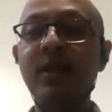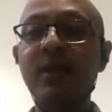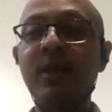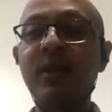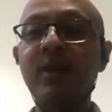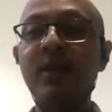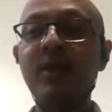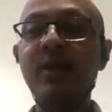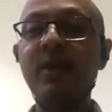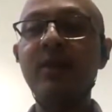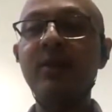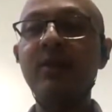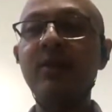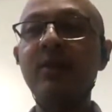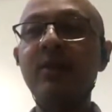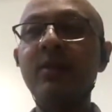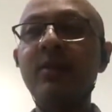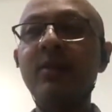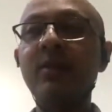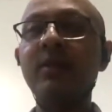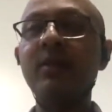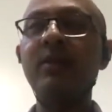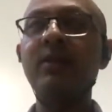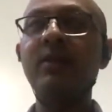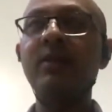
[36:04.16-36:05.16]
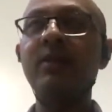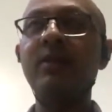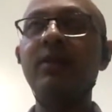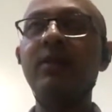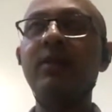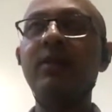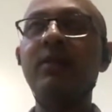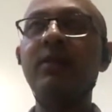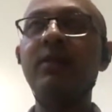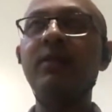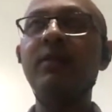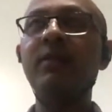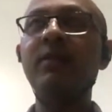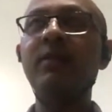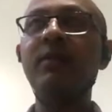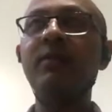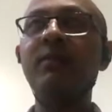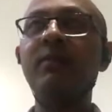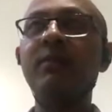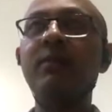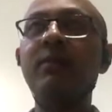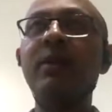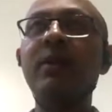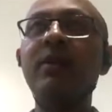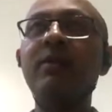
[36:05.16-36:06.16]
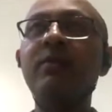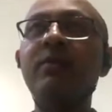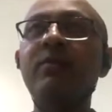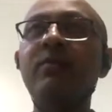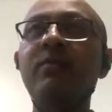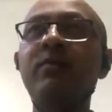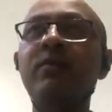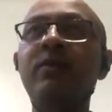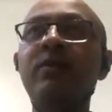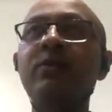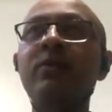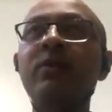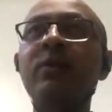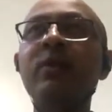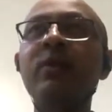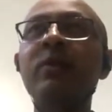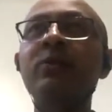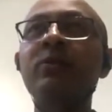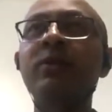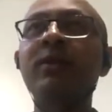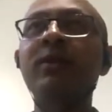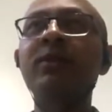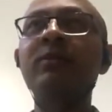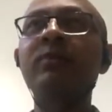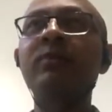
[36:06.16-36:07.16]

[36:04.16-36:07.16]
And Maharaj further goes on